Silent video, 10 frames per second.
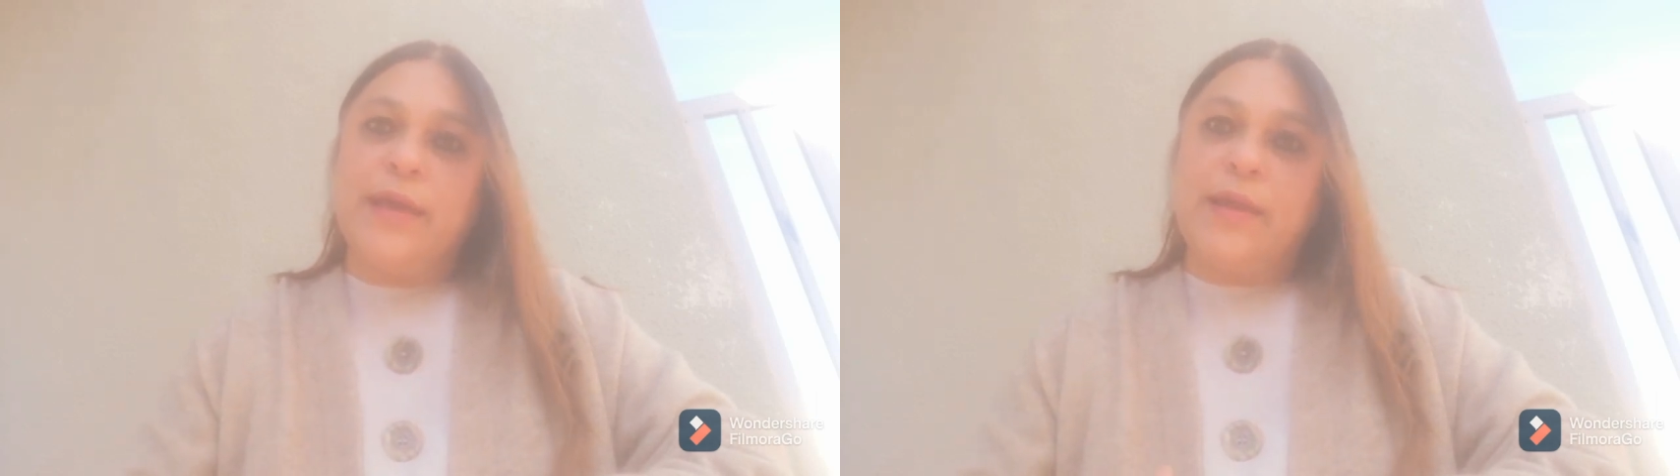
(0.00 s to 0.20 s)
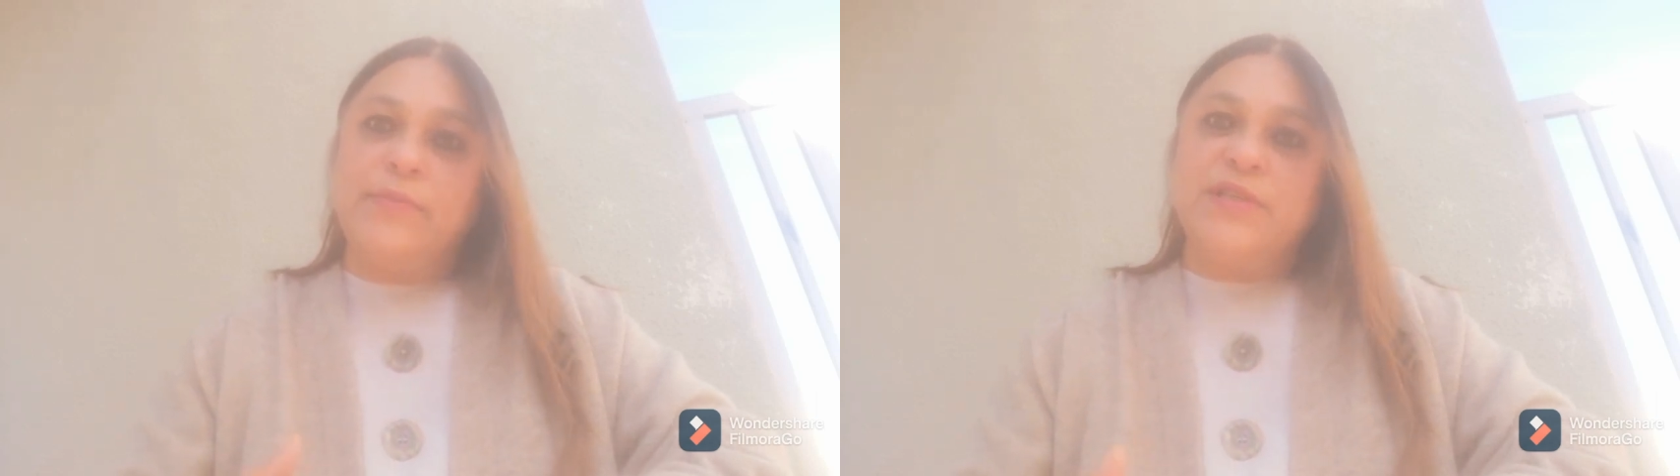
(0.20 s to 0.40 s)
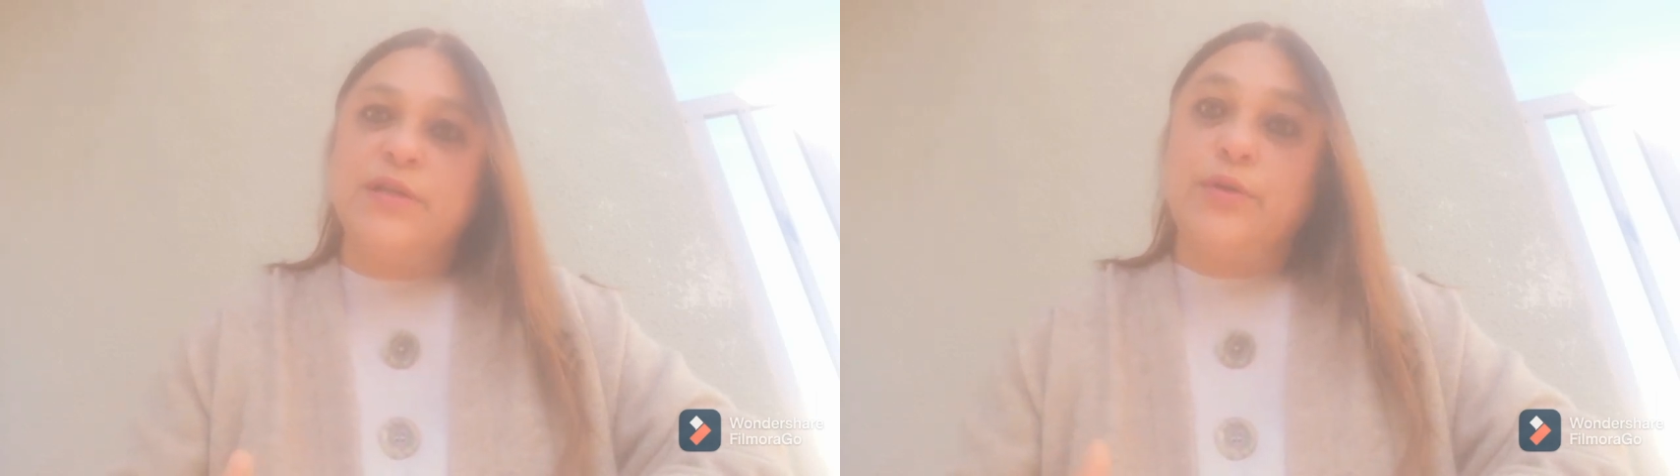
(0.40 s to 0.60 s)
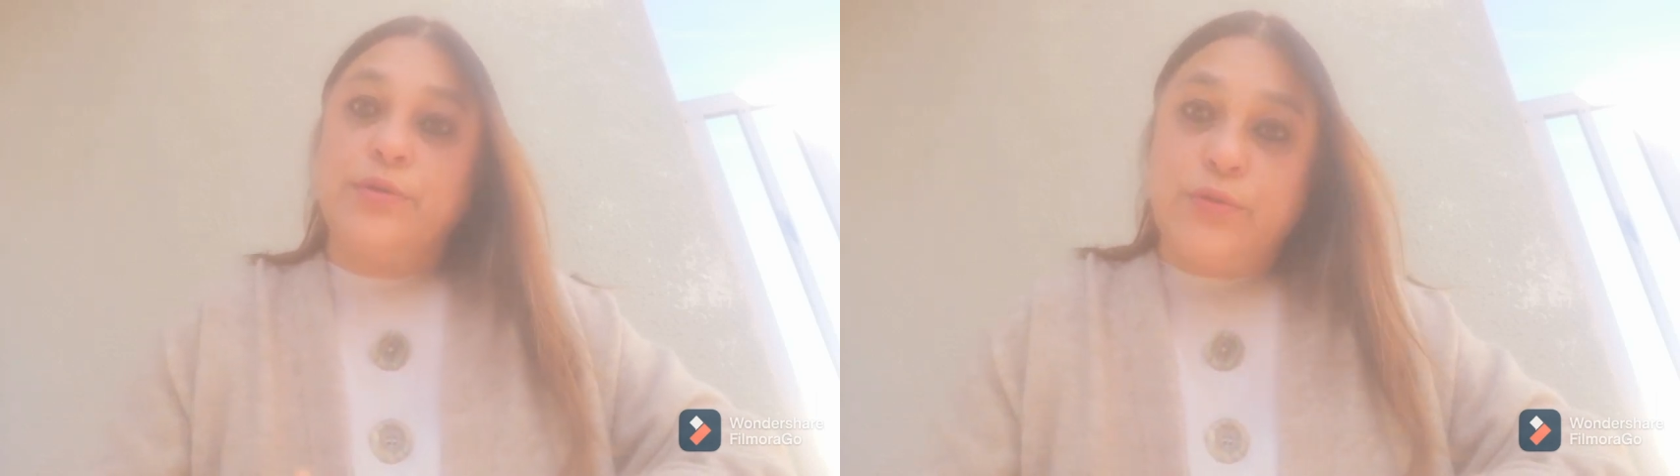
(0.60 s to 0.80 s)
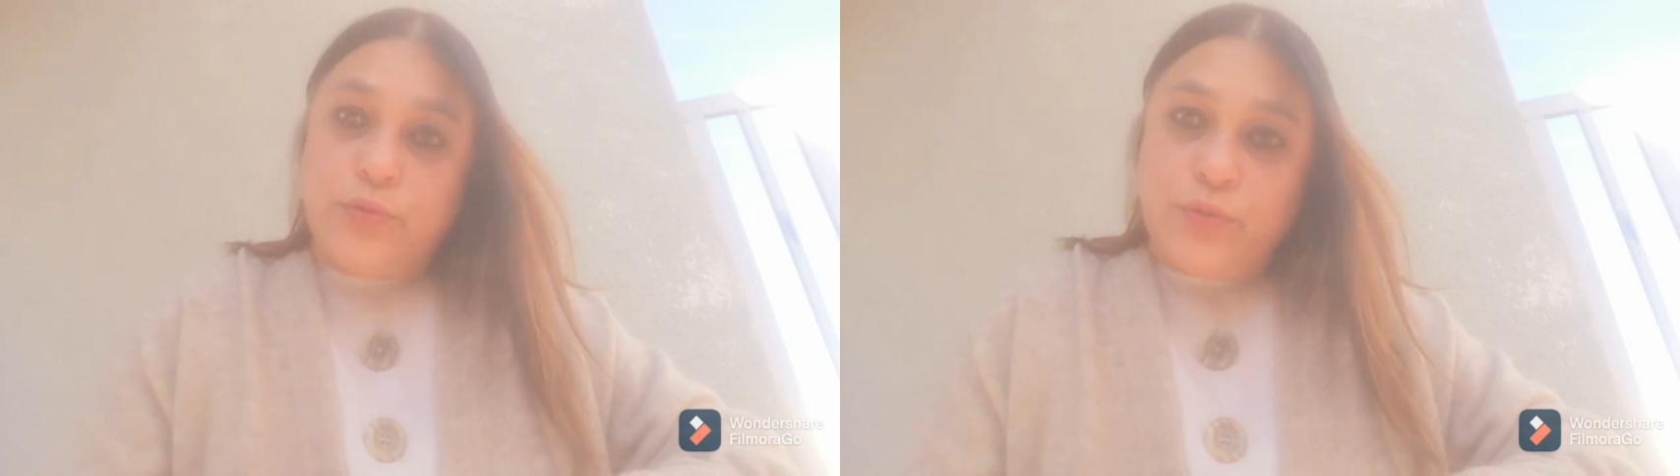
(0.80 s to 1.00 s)
can be sold
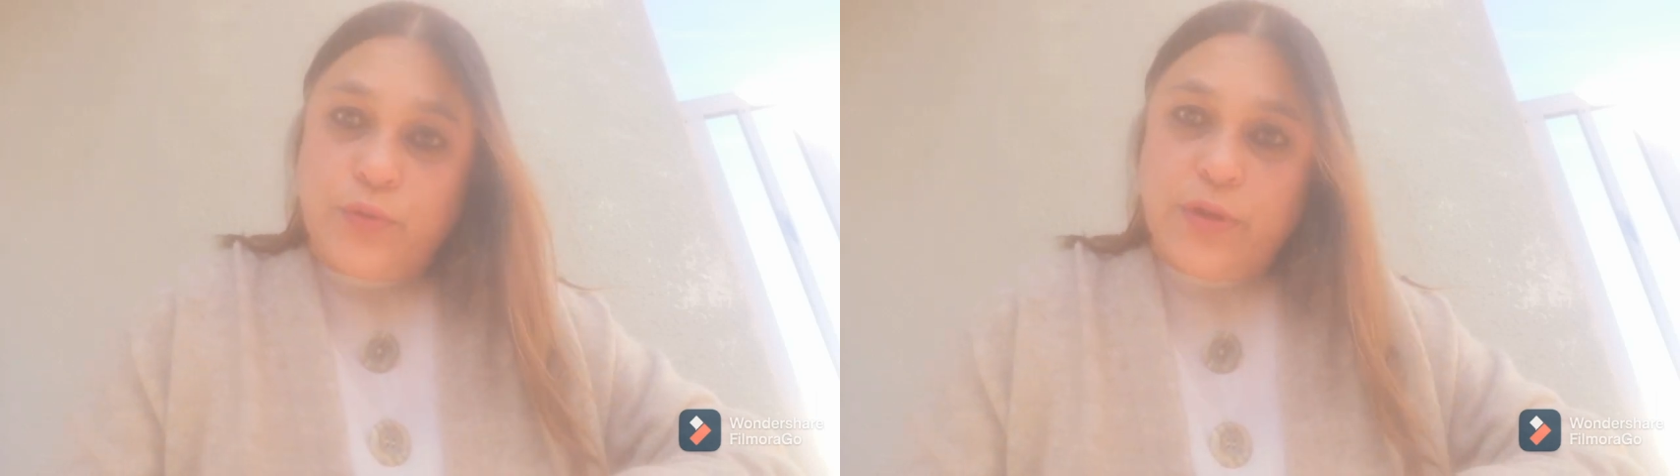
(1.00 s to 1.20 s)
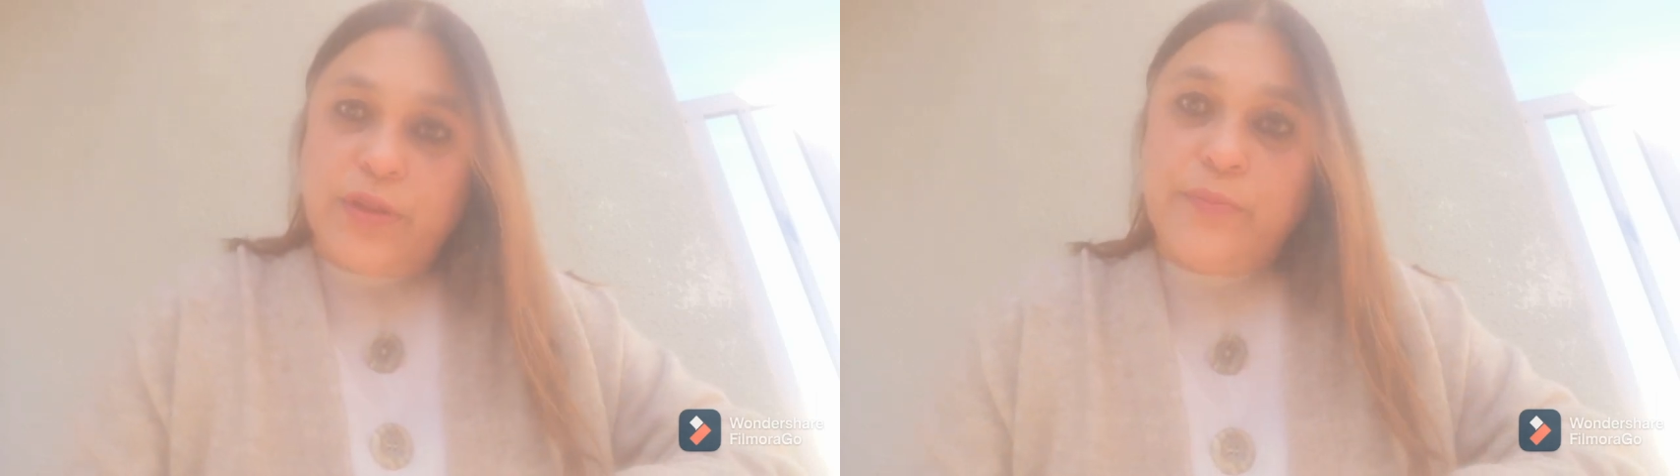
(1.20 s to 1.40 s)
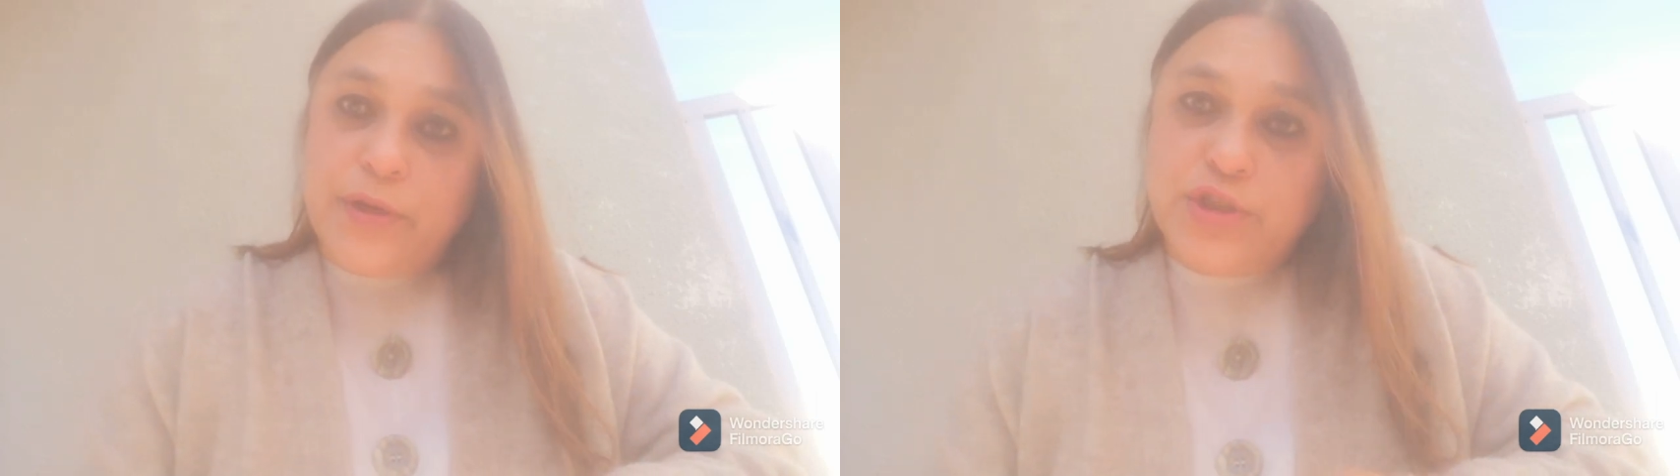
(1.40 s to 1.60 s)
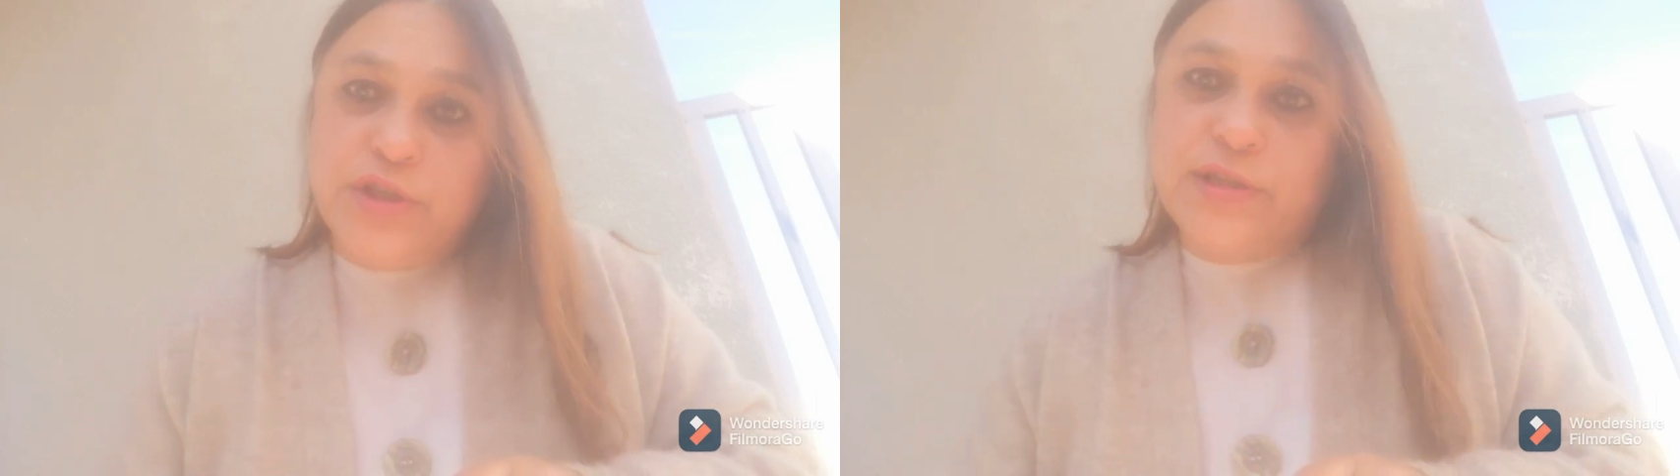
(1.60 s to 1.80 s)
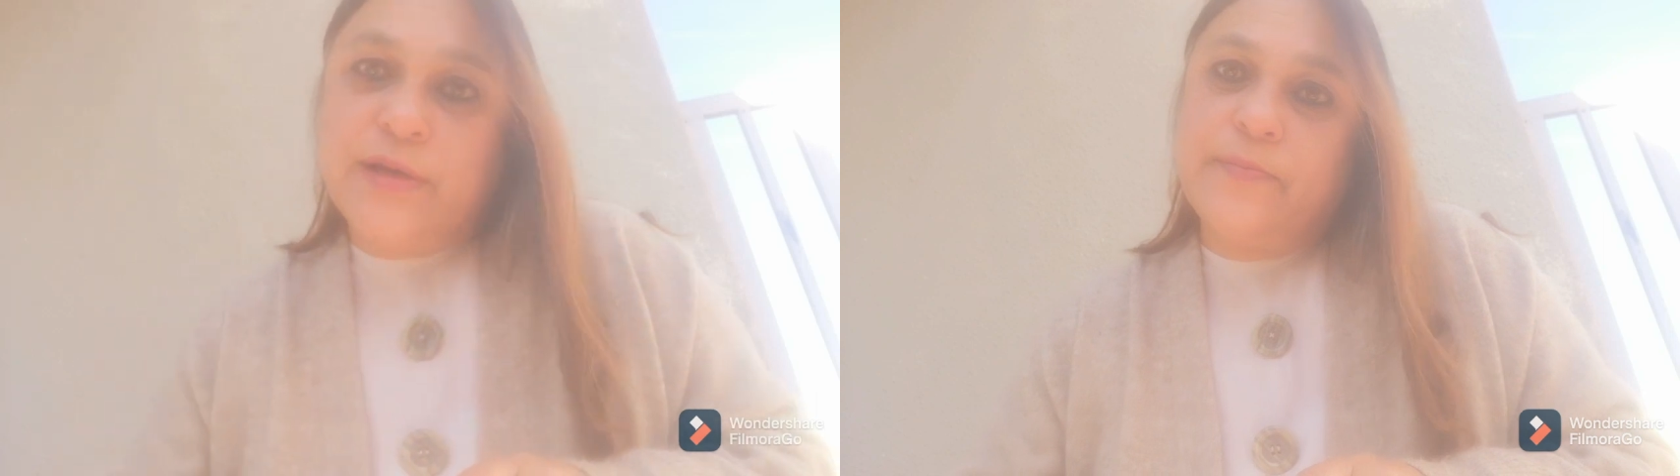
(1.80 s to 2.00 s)
to the
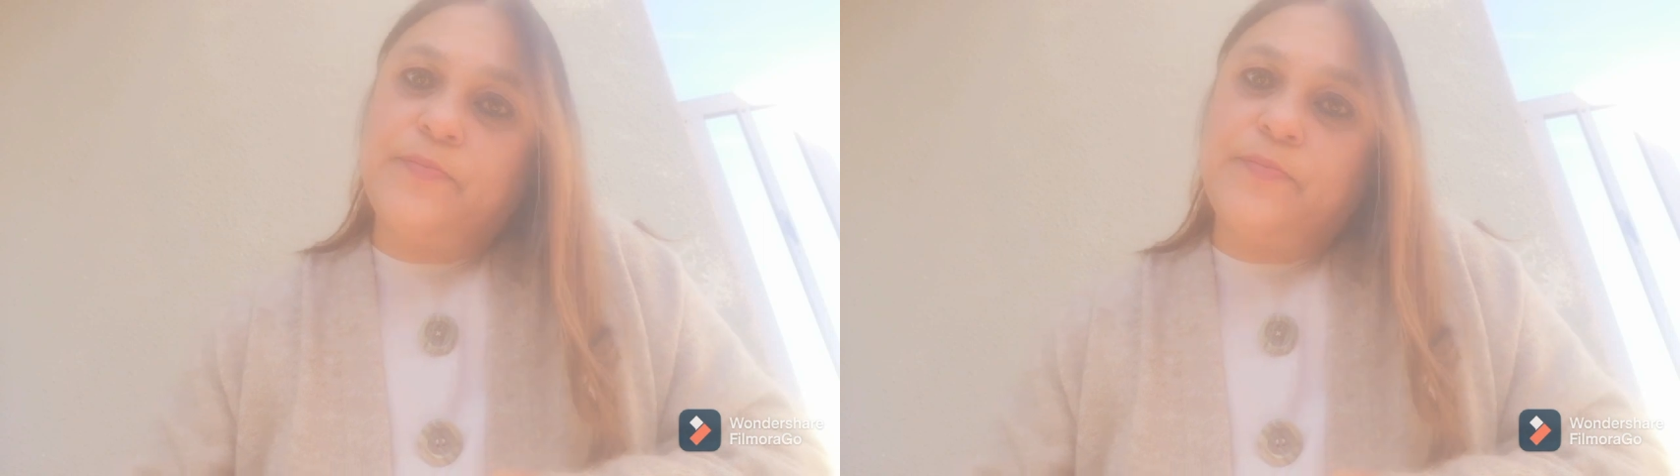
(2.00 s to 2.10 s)
purchaser.